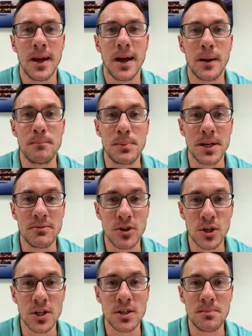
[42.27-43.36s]
But if you
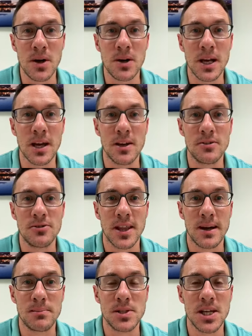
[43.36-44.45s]
look at the market for
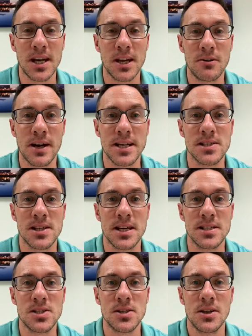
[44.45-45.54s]
that particular race,
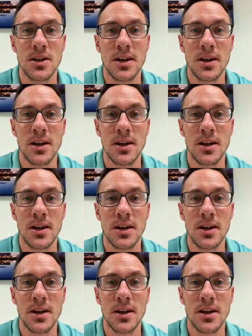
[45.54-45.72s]
there's